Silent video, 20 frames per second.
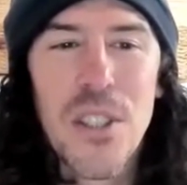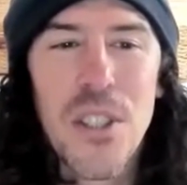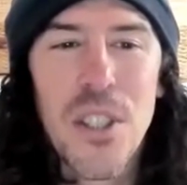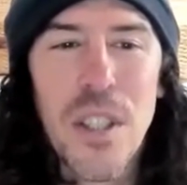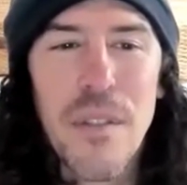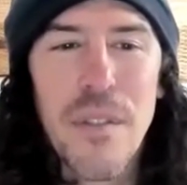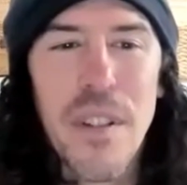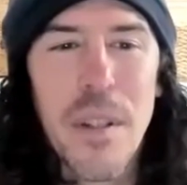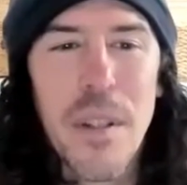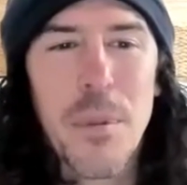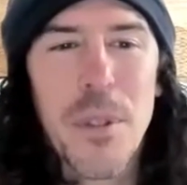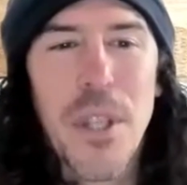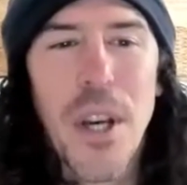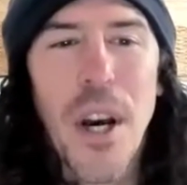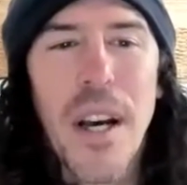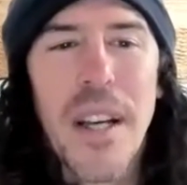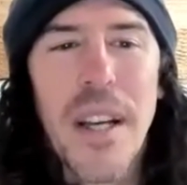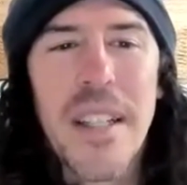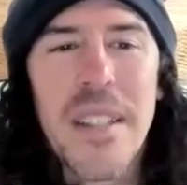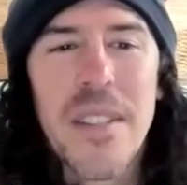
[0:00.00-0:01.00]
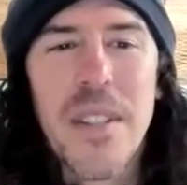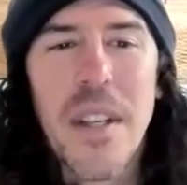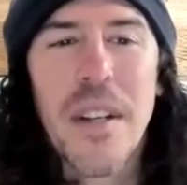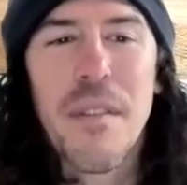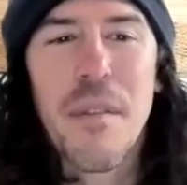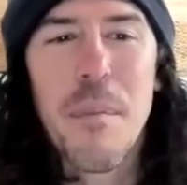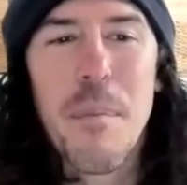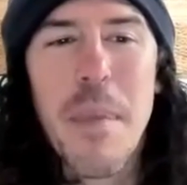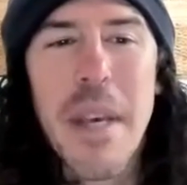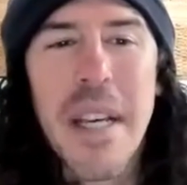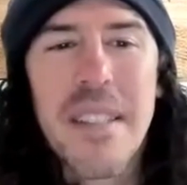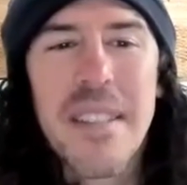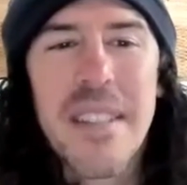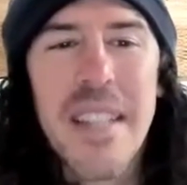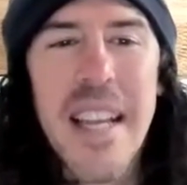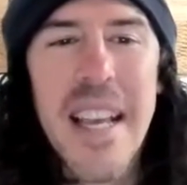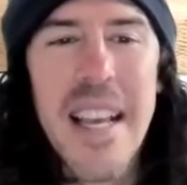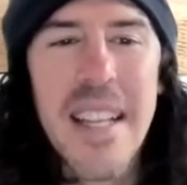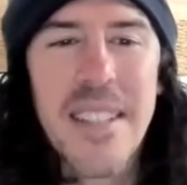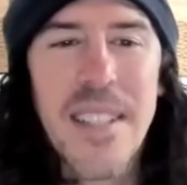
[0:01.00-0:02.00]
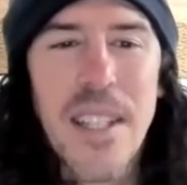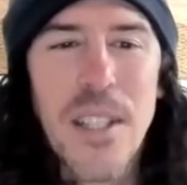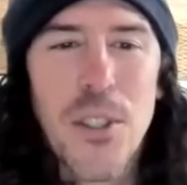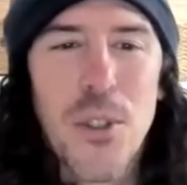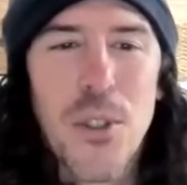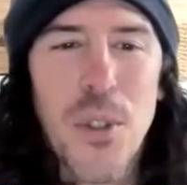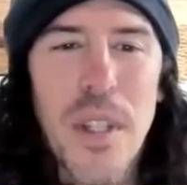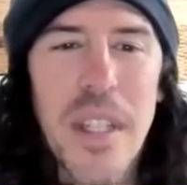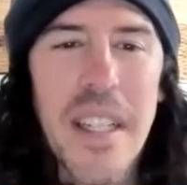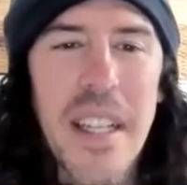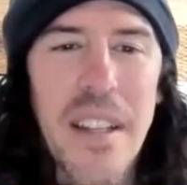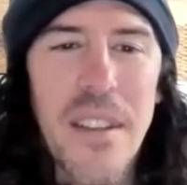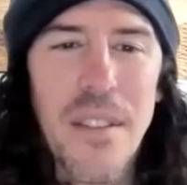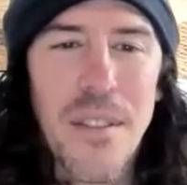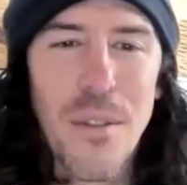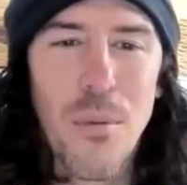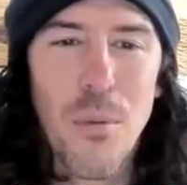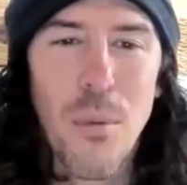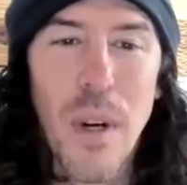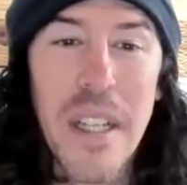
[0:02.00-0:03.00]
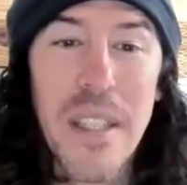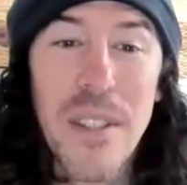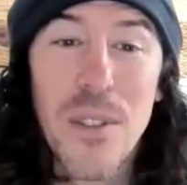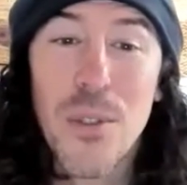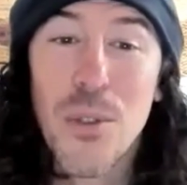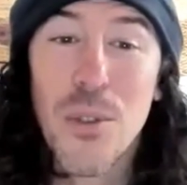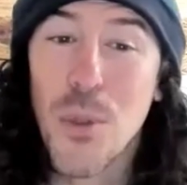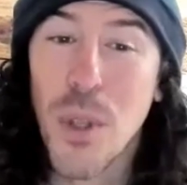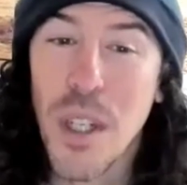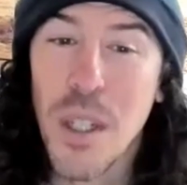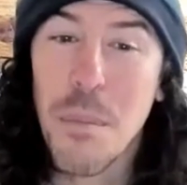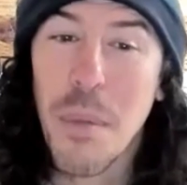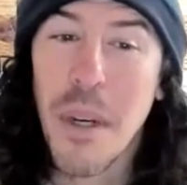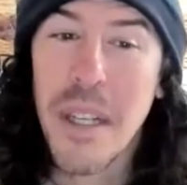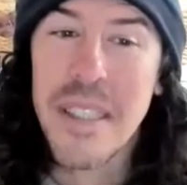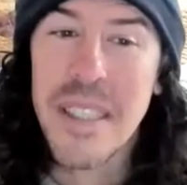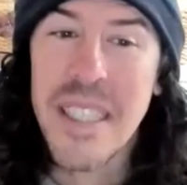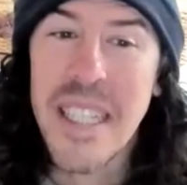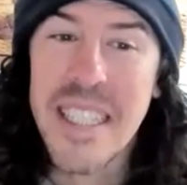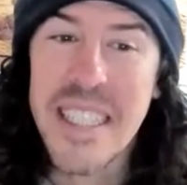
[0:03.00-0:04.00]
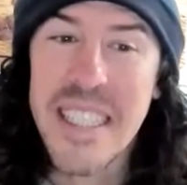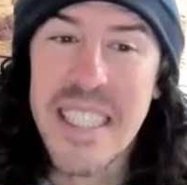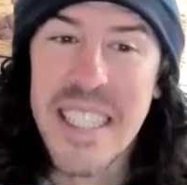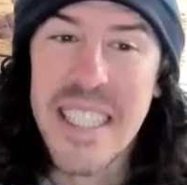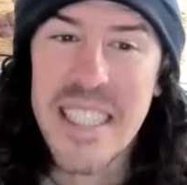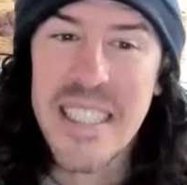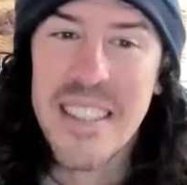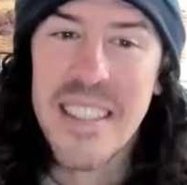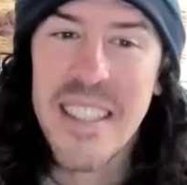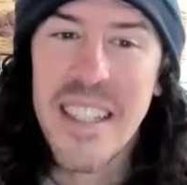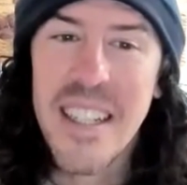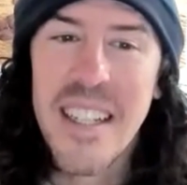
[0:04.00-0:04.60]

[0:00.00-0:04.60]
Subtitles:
Chief Phillip Scott is of mixed ancestry and thrice struck by lightning.